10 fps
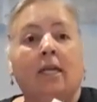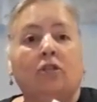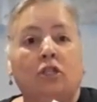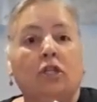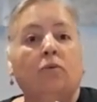
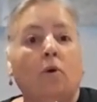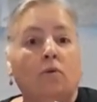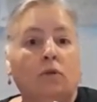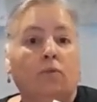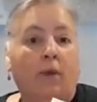she
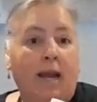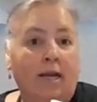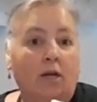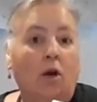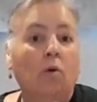grows
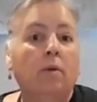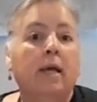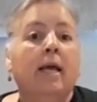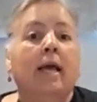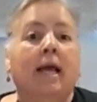oregano
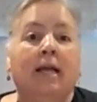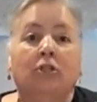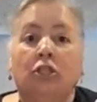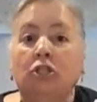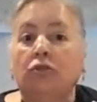and
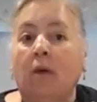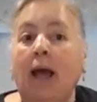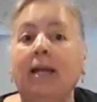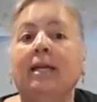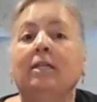she
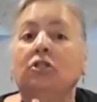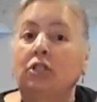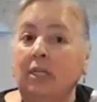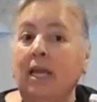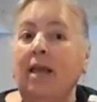dried it and
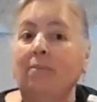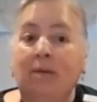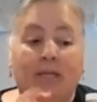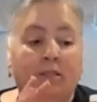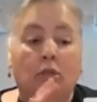she gave
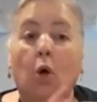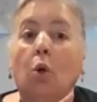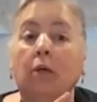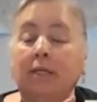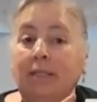me this
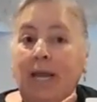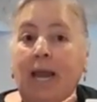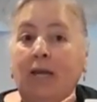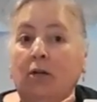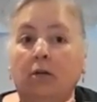whole
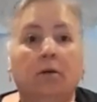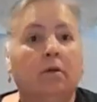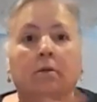container.